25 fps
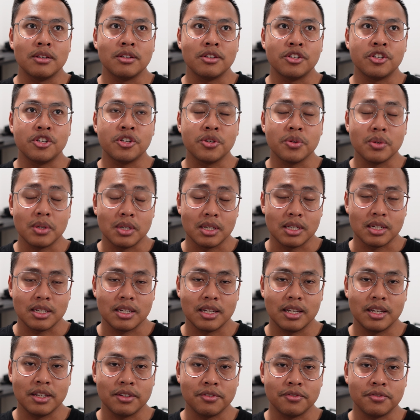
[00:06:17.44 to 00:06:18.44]
sure
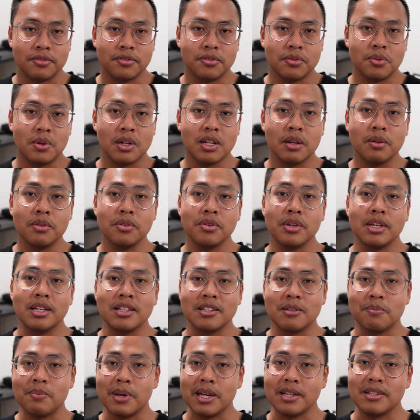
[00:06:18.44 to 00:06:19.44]
if what I'm doing
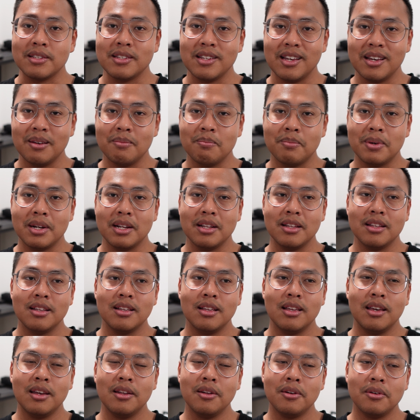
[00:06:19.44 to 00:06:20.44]
is the best thing,
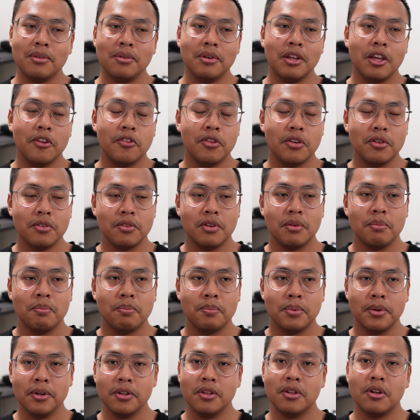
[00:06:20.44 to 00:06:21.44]
but you know, if you
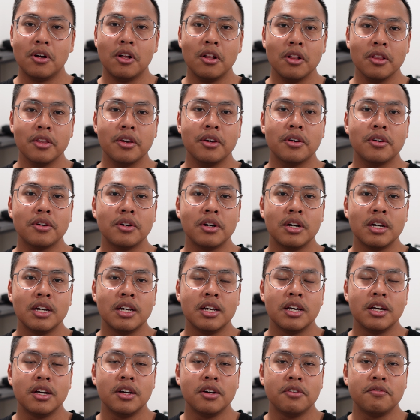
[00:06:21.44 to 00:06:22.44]
put all your
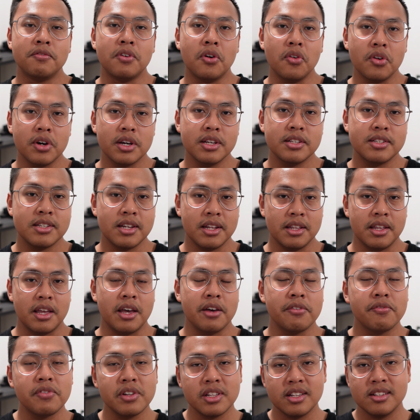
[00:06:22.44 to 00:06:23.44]
focus and
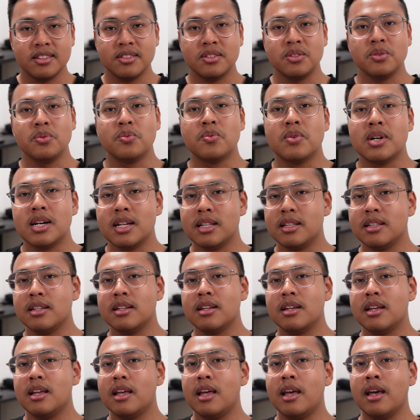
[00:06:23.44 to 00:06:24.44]
effort into one,
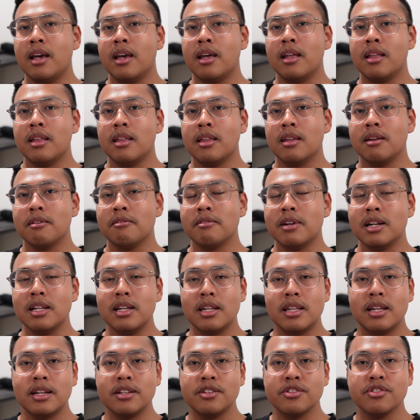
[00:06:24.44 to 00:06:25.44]
and
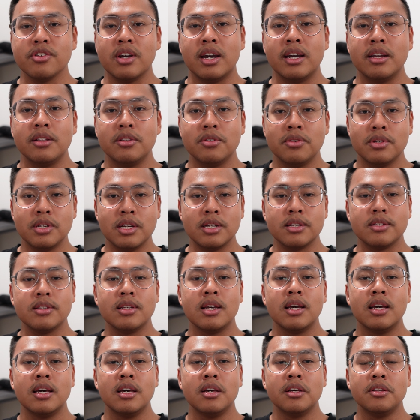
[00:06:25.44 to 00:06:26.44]
rather than trying to
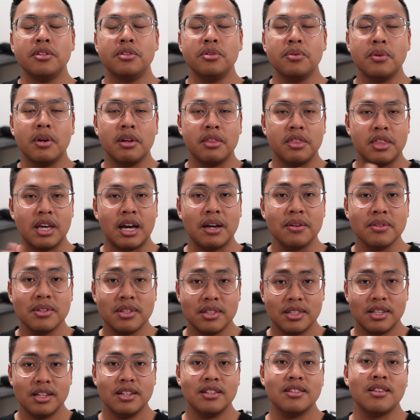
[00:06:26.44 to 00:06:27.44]
just do
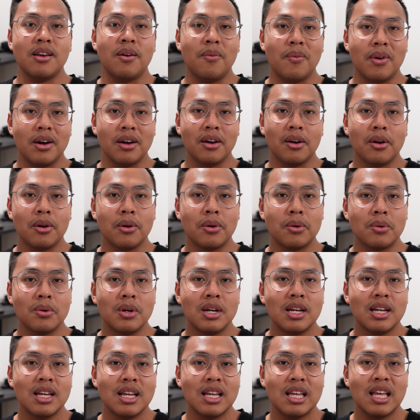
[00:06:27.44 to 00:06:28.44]
1,000 things at one go,
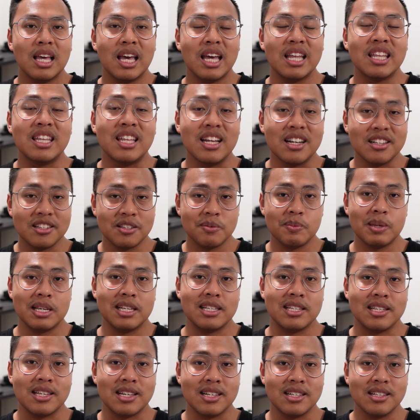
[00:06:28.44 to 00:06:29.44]
it does
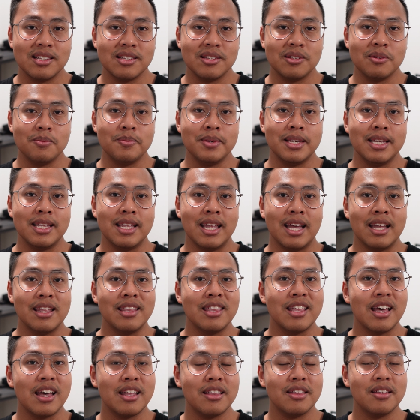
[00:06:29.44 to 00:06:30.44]
make sense to me
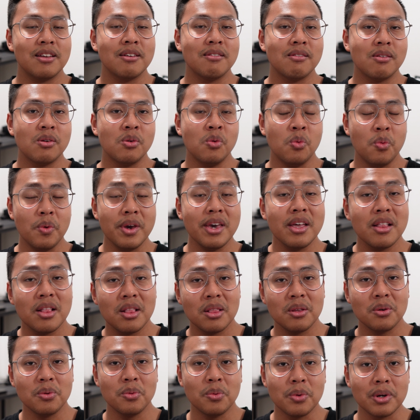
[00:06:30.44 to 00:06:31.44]
that that
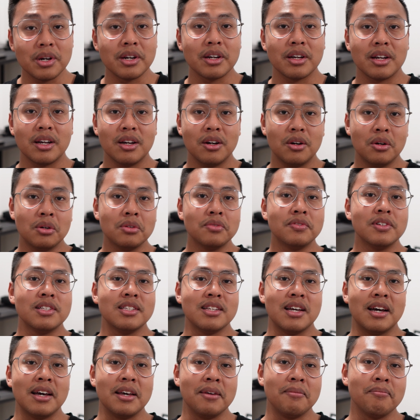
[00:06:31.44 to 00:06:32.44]
will work over
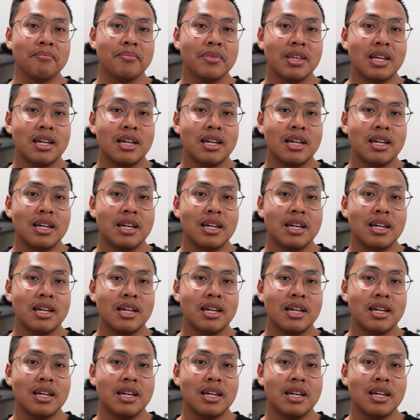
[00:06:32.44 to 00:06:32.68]
time.